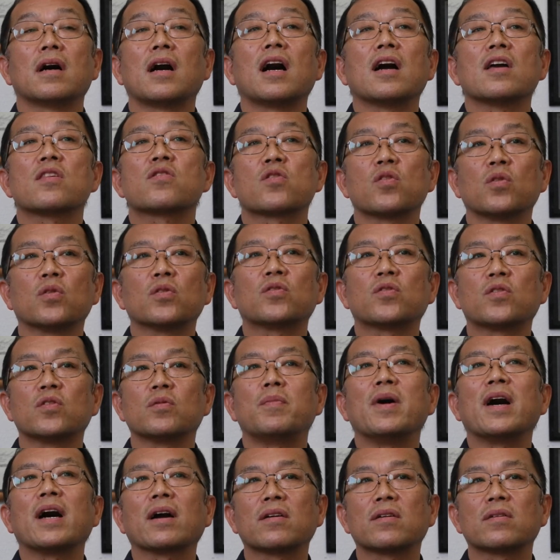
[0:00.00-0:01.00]
I chose to
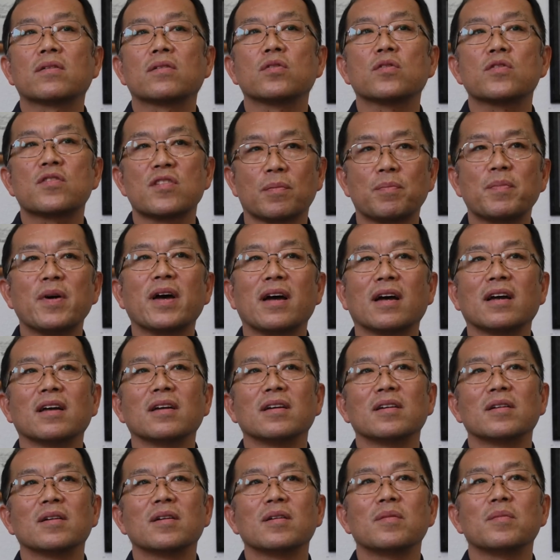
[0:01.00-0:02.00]
back to
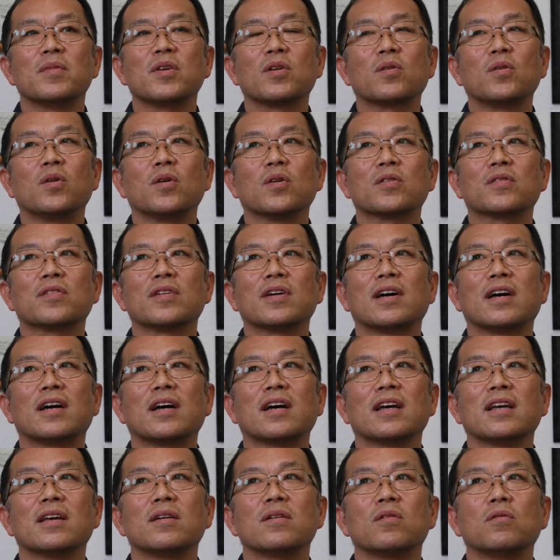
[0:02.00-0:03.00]
Japan because
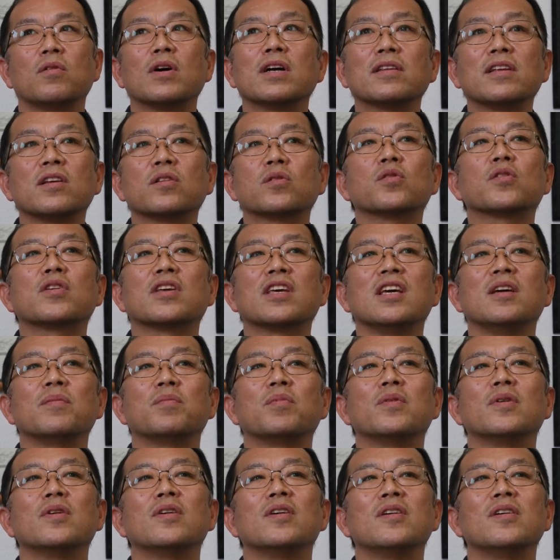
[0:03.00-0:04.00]
I wanted to
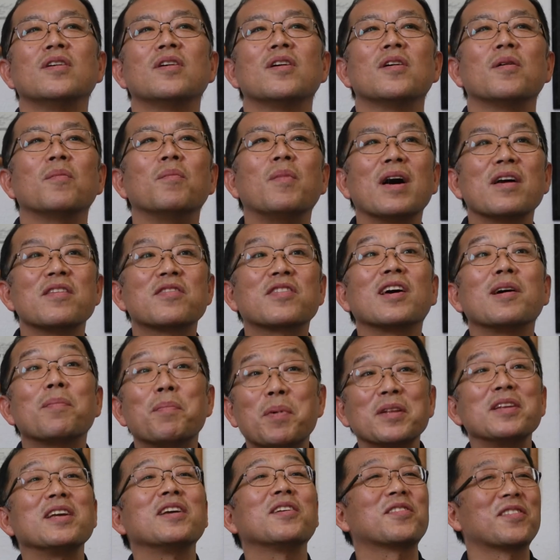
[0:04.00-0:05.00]
keep my
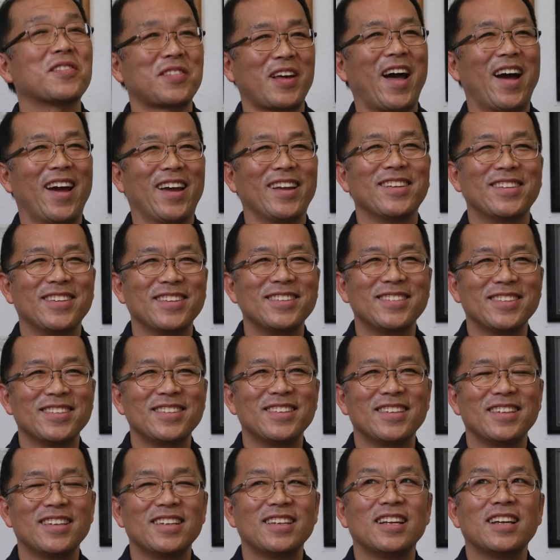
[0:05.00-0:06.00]
Japanese side.
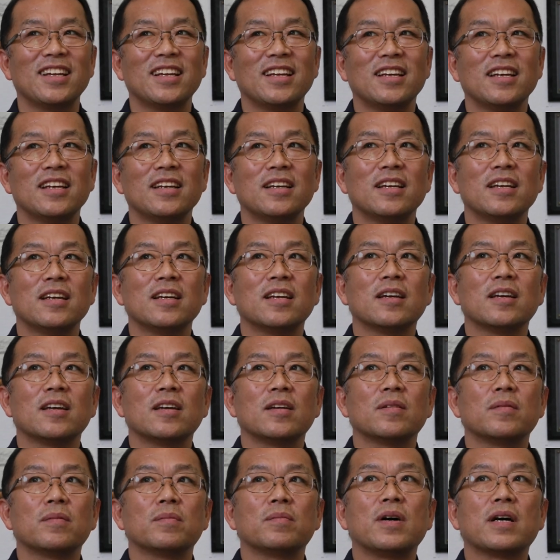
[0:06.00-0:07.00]

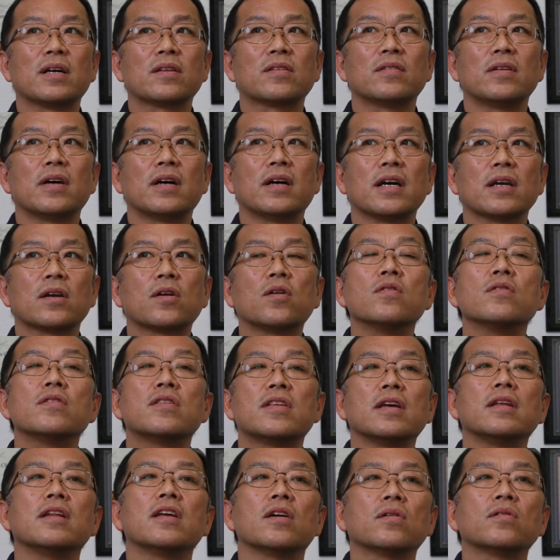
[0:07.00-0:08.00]
But I
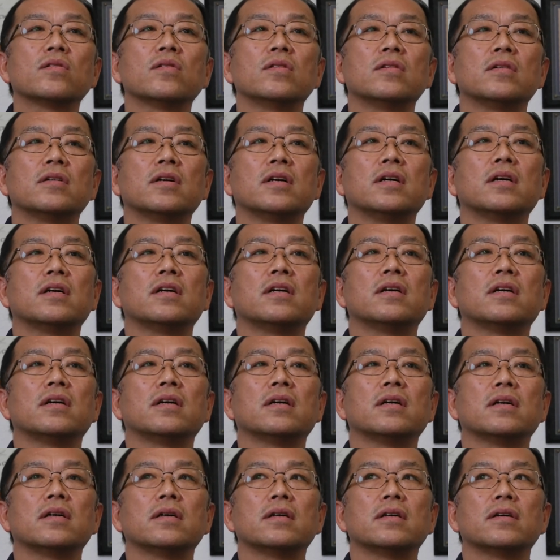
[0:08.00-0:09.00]
continued
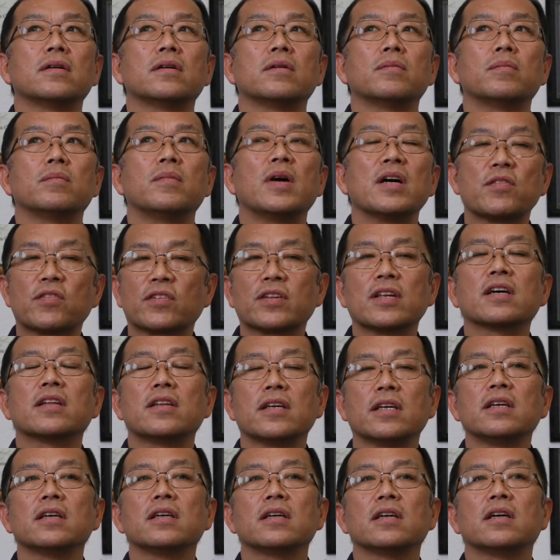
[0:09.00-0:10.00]
uh, my
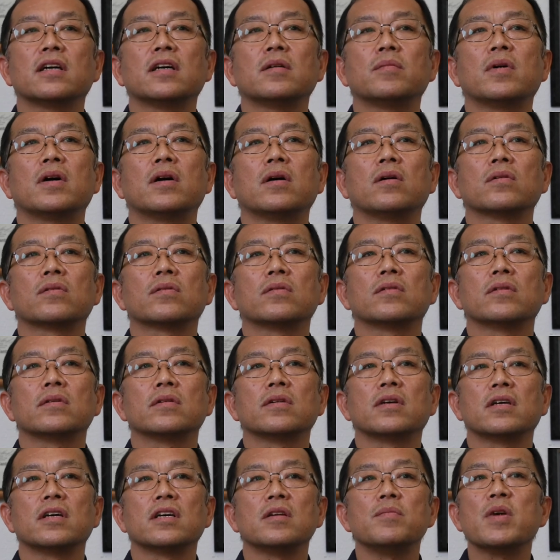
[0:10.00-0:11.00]
study about
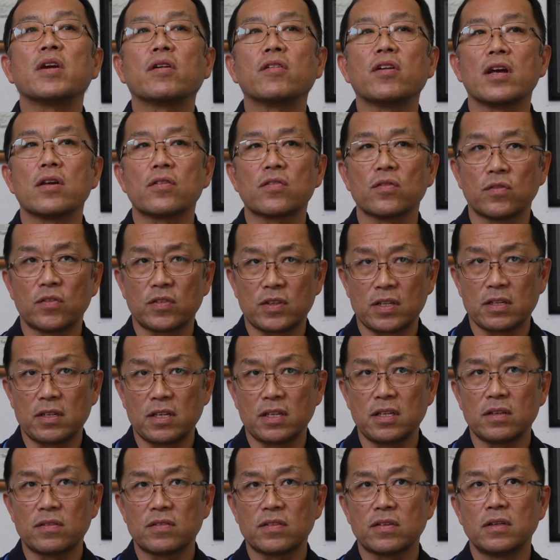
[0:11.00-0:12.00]
immigration
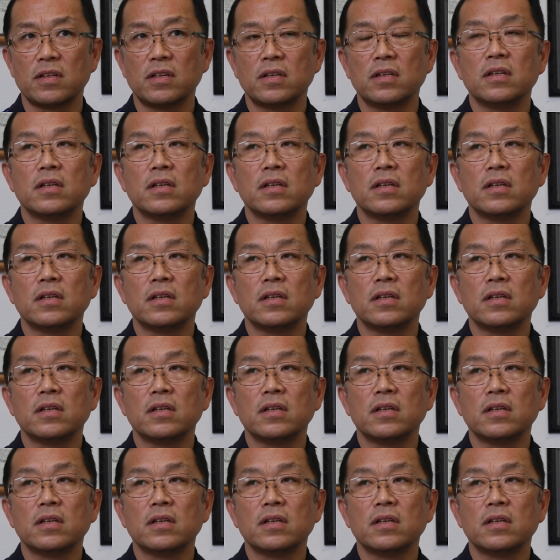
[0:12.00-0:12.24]
studies,